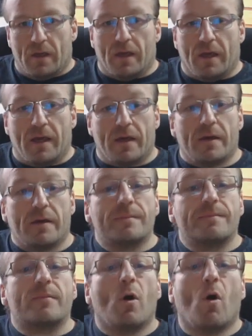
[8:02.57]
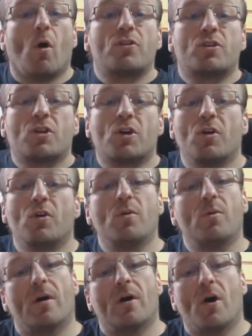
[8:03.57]
Yeah. Or
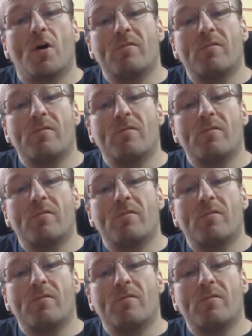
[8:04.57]
two